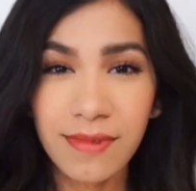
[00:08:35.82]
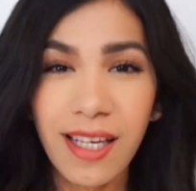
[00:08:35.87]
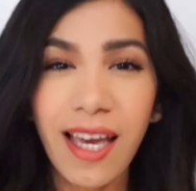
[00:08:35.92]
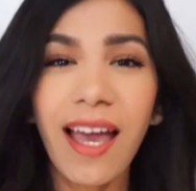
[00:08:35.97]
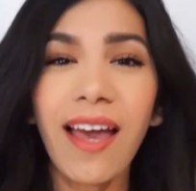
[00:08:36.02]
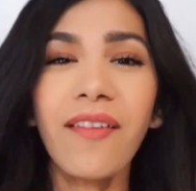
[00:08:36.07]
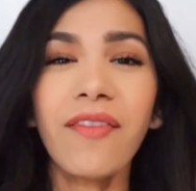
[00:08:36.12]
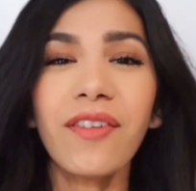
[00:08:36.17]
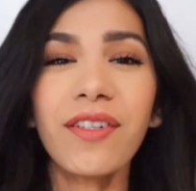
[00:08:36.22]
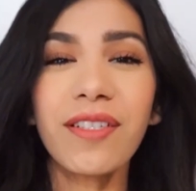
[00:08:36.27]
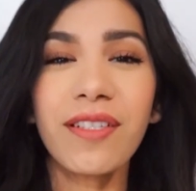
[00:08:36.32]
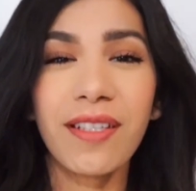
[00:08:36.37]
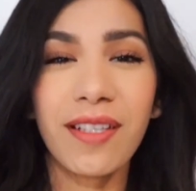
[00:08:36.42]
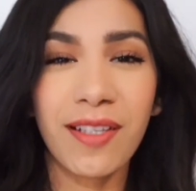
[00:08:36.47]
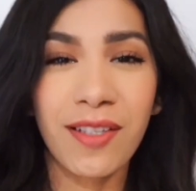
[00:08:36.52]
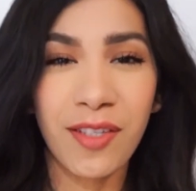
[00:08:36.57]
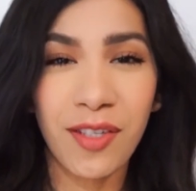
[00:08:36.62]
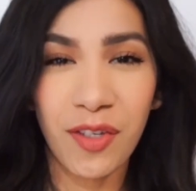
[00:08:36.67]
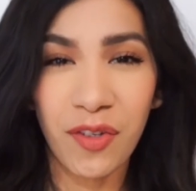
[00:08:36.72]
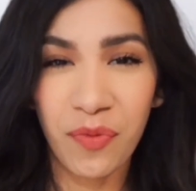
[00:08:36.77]
And
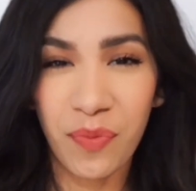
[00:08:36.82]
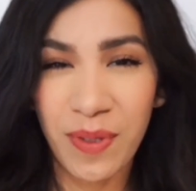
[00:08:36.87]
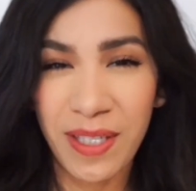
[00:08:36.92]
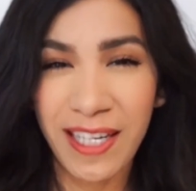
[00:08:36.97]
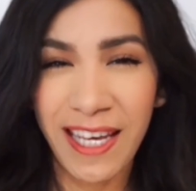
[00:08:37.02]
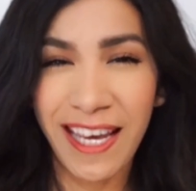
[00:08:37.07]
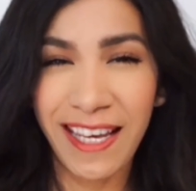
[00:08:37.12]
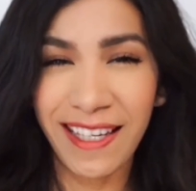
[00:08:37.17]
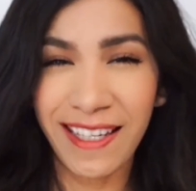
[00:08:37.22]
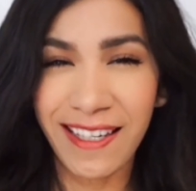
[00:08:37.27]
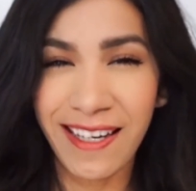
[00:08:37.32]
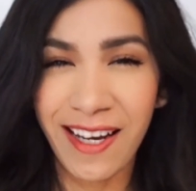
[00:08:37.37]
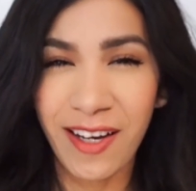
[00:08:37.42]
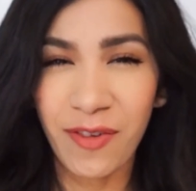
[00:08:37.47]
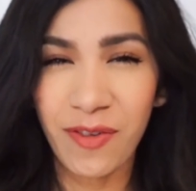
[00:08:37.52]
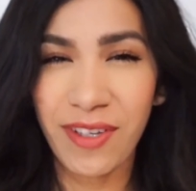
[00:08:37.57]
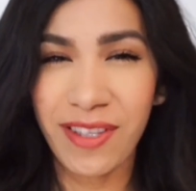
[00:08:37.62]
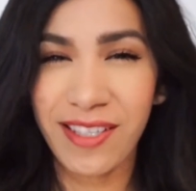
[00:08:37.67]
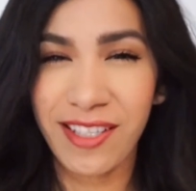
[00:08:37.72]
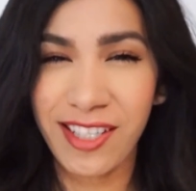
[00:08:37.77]
the most important thing
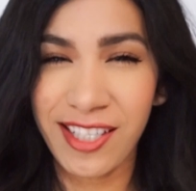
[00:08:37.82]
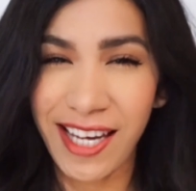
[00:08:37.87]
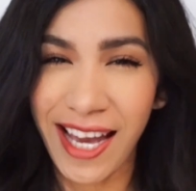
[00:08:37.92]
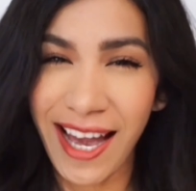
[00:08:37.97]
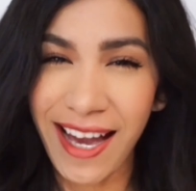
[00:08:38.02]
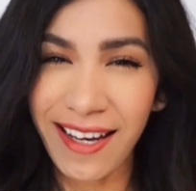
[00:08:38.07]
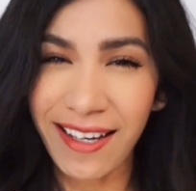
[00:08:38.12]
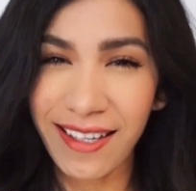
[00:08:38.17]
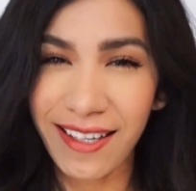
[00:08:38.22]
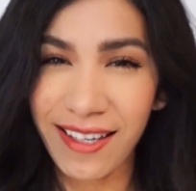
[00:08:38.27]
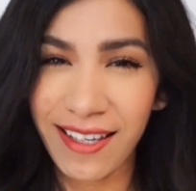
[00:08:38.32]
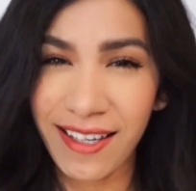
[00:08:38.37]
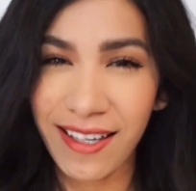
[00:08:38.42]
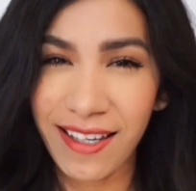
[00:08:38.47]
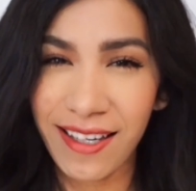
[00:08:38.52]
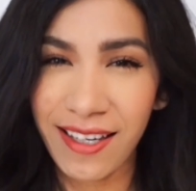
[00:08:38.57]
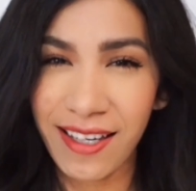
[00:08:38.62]
in your self-tapes